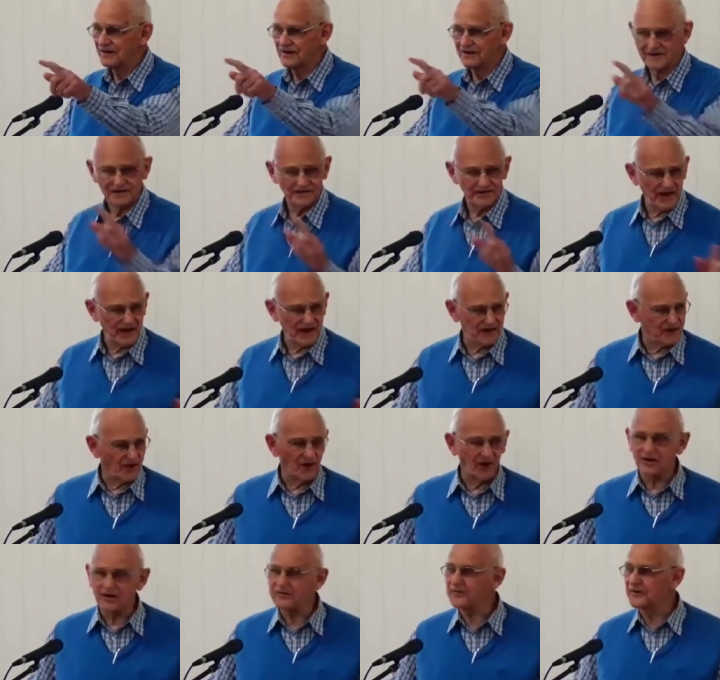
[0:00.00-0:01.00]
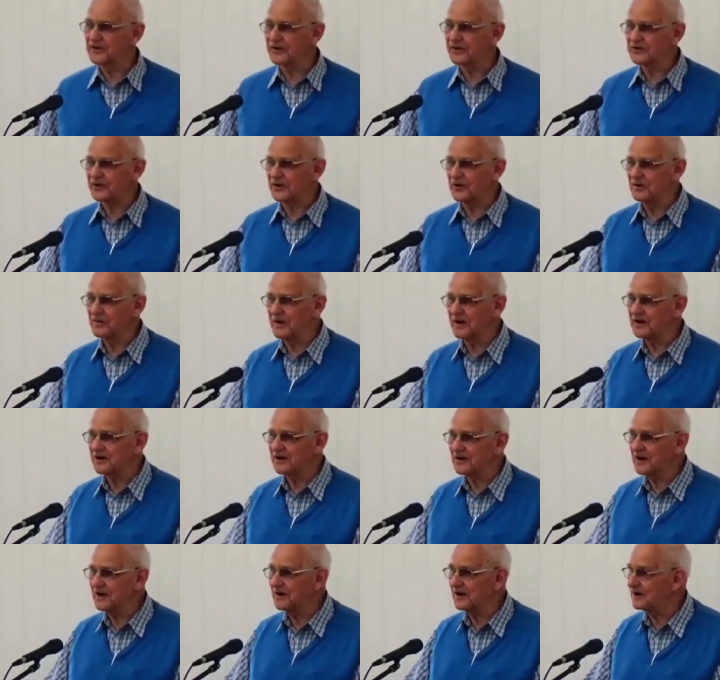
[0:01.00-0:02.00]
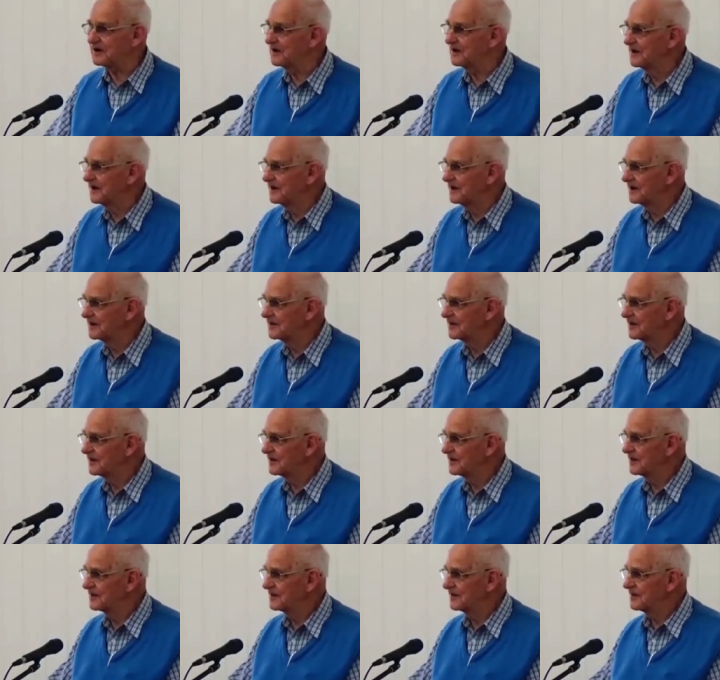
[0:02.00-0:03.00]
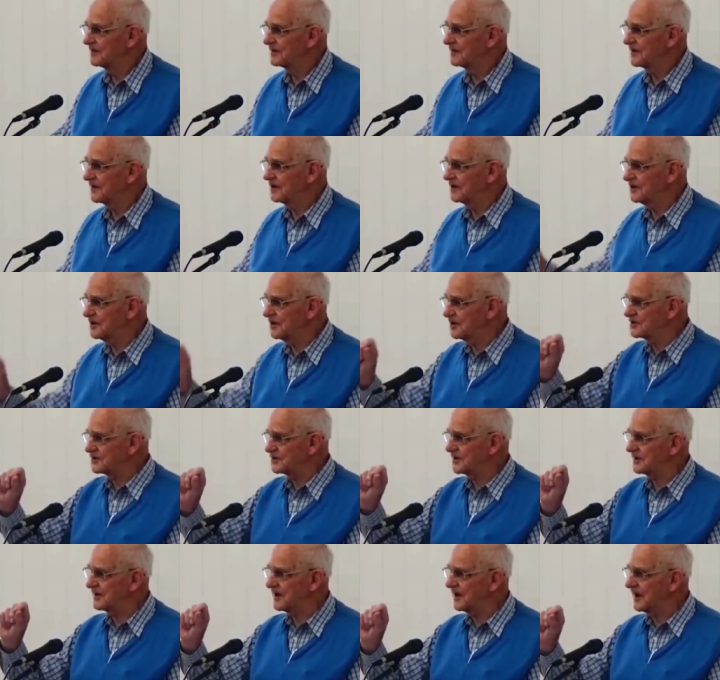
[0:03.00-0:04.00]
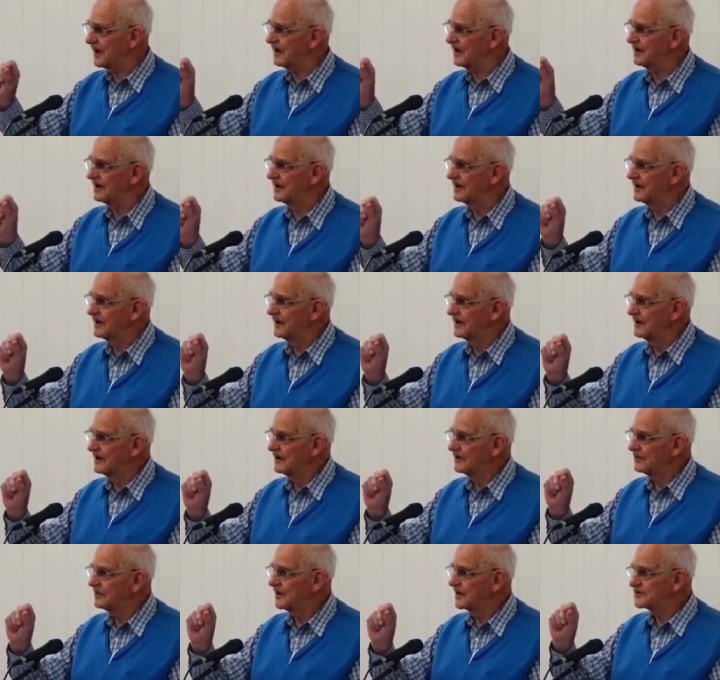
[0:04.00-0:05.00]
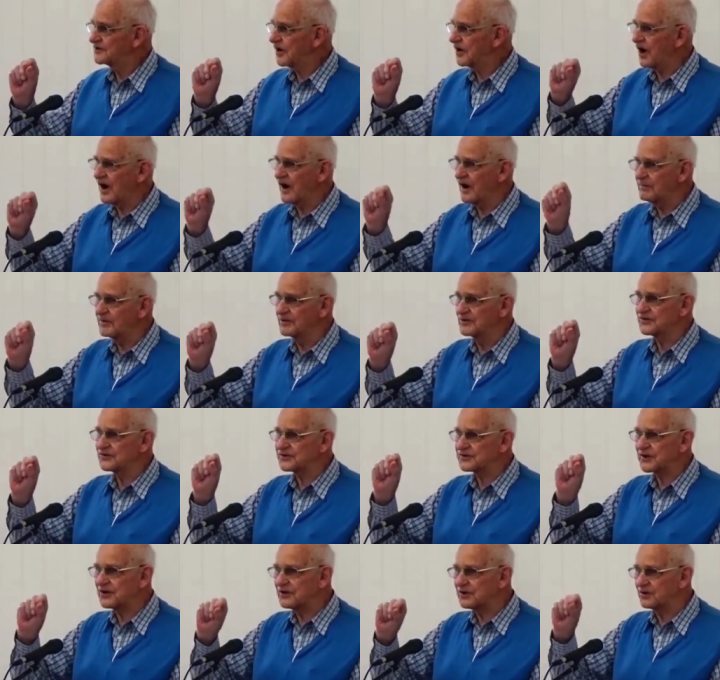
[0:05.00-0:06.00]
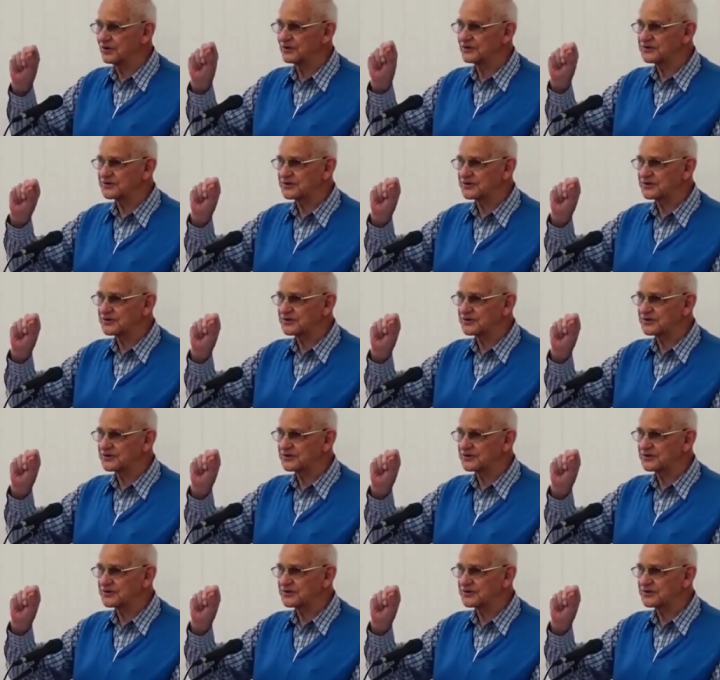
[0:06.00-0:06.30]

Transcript: Thank God for the two men here that are using their retirement skills to